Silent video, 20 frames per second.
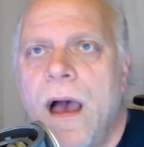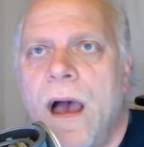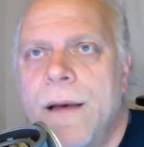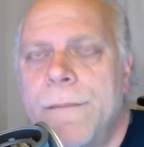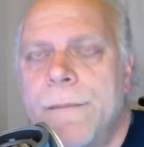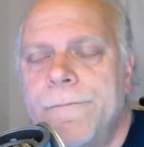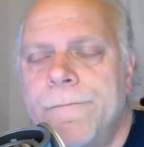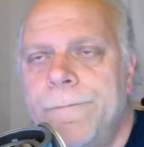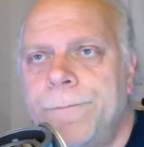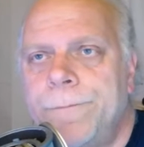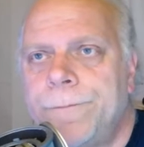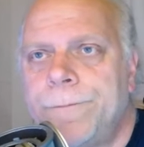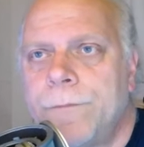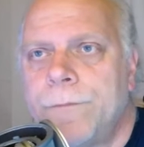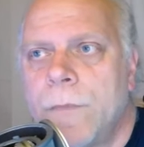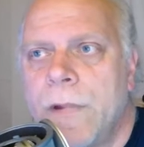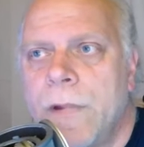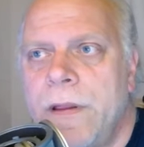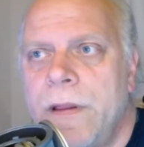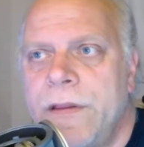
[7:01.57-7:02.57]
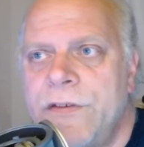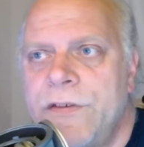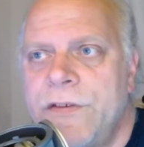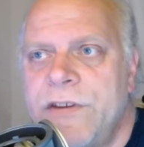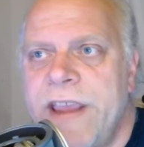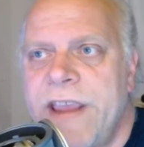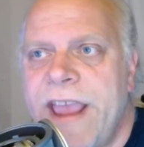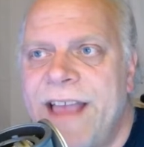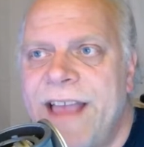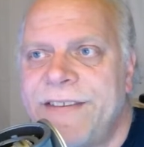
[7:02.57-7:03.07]
Um,
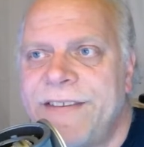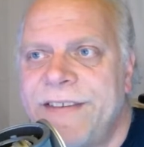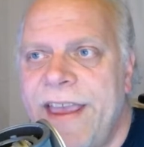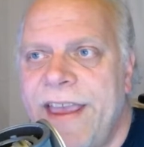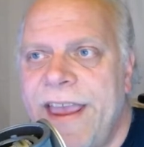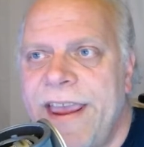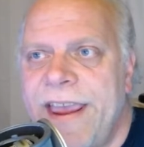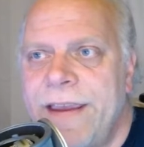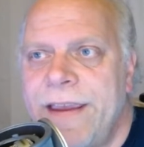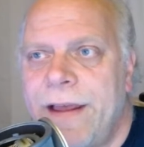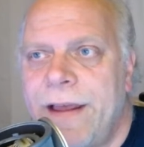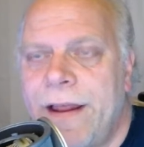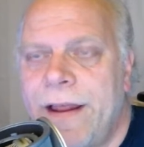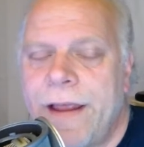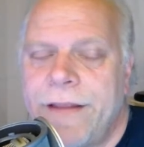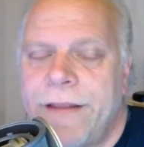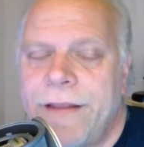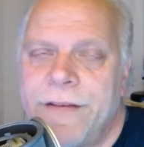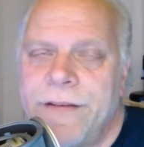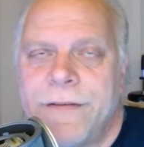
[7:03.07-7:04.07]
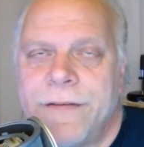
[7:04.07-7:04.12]
she has a uh,